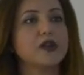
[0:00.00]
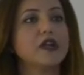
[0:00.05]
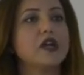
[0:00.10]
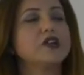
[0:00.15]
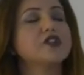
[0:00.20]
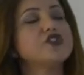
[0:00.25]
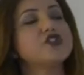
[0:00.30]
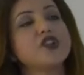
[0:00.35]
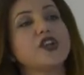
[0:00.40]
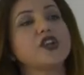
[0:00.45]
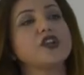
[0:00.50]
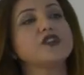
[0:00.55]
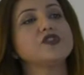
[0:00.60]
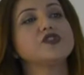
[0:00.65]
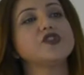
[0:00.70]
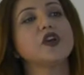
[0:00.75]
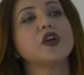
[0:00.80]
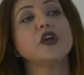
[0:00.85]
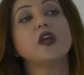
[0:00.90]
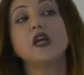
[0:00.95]
and
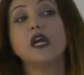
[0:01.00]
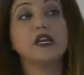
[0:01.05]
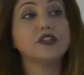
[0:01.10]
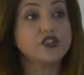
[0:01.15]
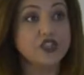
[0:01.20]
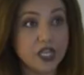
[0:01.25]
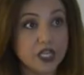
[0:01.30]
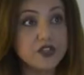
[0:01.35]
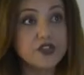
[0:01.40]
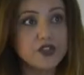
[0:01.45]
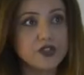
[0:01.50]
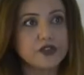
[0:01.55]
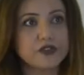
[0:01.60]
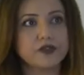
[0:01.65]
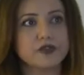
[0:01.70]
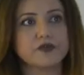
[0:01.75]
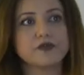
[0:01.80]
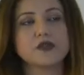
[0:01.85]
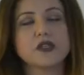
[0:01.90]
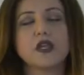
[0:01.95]
changing
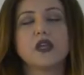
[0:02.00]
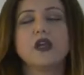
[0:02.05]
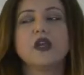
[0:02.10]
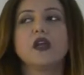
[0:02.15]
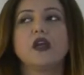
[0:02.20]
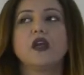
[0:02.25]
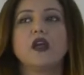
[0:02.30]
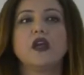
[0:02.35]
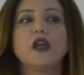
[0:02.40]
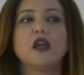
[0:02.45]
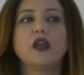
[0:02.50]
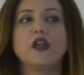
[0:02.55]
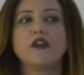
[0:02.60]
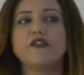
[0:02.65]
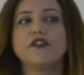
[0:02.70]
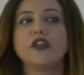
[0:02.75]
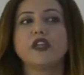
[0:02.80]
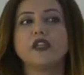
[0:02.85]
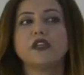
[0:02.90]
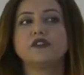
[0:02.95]
rooms if
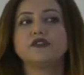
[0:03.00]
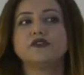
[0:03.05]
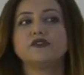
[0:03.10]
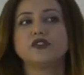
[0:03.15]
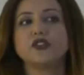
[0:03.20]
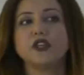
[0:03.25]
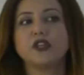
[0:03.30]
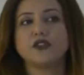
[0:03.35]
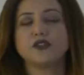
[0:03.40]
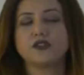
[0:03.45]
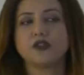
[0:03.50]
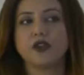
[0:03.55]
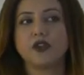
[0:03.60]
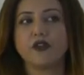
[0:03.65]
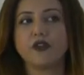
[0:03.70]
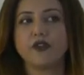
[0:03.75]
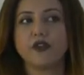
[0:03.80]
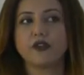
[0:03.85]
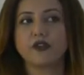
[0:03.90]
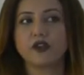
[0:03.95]
they need to change
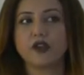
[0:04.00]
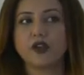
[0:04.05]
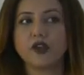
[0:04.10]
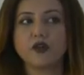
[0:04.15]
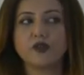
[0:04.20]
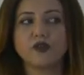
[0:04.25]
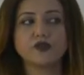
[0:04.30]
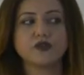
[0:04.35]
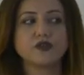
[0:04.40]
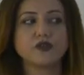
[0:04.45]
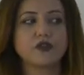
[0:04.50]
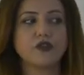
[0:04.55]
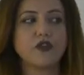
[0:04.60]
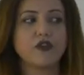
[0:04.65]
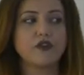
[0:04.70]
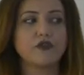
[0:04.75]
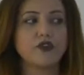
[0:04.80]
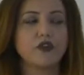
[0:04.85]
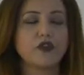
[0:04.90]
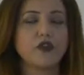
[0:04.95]
their clothes or
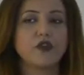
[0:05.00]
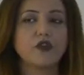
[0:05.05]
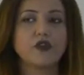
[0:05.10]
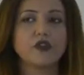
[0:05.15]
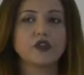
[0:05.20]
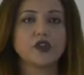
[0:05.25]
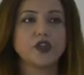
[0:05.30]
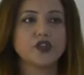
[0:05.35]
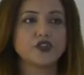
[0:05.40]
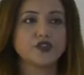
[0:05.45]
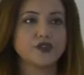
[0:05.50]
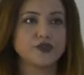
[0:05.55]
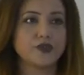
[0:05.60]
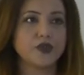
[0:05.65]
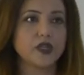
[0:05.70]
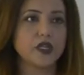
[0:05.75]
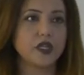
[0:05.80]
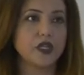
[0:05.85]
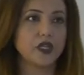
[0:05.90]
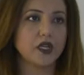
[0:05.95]
overall
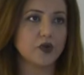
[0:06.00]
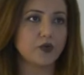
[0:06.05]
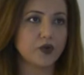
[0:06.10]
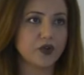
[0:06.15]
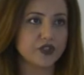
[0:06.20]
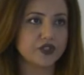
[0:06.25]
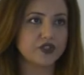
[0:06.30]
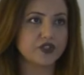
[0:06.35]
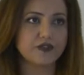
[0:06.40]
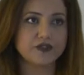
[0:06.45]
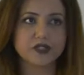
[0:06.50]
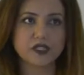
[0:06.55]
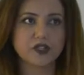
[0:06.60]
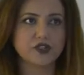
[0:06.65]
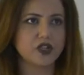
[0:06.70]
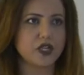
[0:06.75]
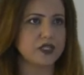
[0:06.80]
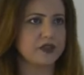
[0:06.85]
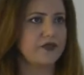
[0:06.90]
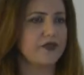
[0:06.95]
during work shifts, such
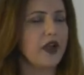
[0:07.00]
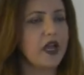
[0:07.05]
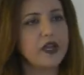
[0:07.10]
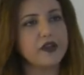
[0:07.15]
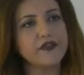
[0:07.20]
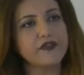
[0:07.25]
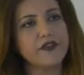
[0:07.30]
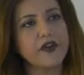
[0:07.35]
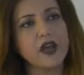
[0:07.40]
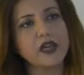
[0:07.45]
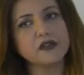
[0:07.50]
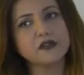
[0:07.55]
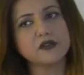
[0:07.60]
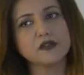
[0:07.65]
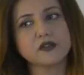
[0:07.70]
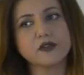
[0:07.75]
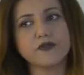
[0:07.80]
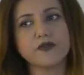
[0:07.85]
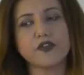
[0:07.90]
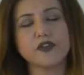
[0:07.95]
as firefighters,
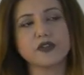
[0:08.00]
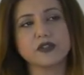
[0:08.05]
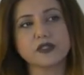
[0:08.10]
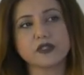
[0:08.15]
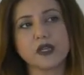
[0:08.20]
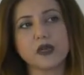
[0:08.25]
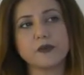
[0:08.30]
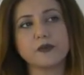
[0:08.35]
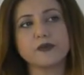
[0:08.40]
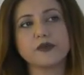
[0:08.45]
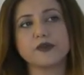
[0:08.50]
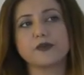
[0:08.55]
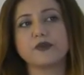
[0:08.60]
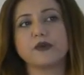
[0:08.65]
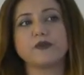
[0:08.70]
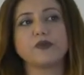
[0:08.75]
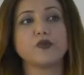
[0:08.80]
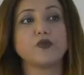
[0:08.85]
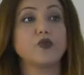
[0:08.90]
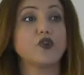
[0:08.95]
for example,
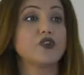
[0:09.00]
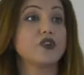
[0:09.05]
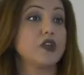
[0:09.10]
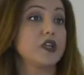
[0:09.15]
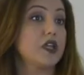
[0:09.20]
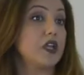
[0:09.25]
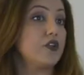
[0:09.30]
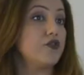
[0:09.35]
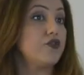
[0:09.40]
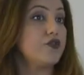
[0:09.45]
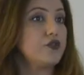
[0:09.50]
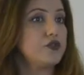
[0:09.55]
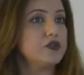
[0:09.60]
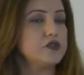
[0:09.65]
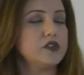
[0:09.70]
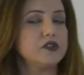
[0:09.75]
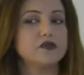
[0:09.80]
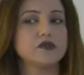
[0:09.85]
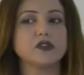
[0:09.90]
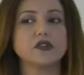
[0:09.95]
people working in food
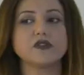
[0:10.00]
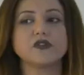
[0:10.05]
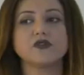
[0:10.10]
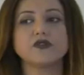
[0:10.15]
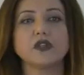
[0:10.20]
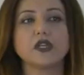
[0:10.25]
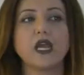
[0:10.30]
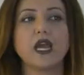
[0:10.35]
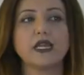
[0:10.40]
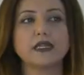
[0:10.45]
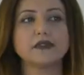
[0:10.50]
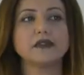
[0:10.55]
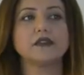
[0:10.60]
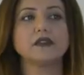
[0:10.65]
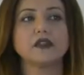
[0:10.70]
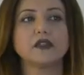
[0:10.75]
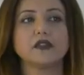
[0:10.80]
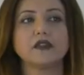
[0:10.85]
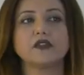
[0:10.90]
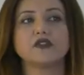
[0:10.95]
industry.
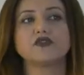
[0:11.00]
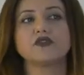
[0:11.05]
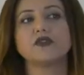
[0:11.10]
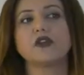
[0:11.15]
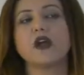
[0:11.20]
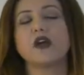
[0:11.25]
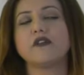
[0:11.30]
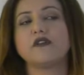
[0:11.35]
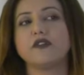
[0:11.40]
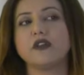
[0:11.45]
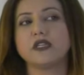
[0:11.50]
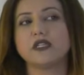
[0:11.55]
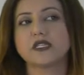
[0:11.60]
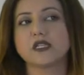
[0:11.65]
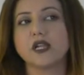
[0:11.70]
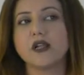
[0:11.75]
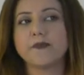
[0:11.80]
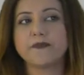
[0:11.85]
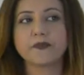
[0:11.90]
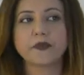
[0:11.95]
Ideally, they should have these
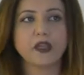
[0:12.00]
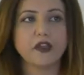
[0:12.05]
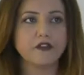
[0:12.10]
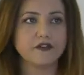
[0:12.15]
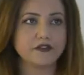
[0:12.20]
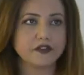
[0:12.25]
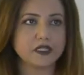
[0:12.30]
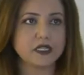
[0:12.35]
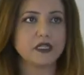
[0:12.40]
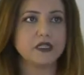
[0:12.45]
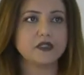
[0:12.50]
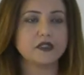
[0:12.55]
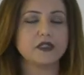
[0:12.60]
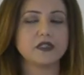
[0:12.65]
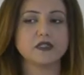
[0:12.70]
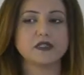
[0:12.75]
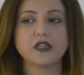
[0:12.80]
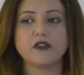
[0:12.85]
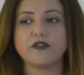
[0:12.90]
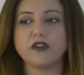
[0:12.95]

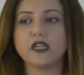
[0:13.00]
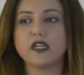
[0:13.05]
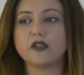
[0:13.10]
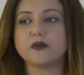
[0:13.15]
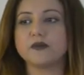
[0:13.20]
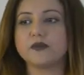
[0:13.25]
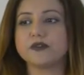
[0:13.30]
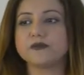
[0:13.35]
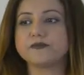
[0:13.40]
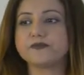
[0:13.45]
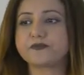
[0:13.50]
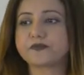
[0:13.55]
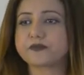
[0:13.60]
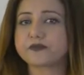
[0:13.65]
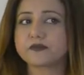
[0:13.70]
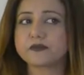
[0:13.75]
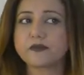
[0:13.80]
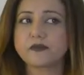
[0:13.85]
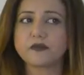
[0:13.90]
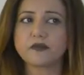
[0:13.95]
facilities available.
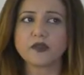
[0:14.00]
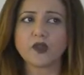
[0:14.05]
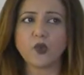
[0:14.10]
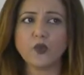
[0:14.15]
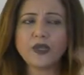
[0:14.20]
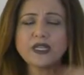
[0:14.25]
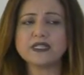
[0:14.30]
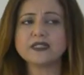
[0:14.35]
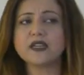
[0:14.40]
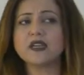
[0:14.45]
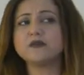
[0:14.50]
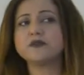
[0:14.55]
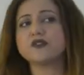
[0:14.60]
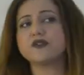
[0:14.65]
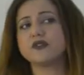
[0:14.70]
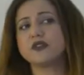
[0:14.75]
When it comes to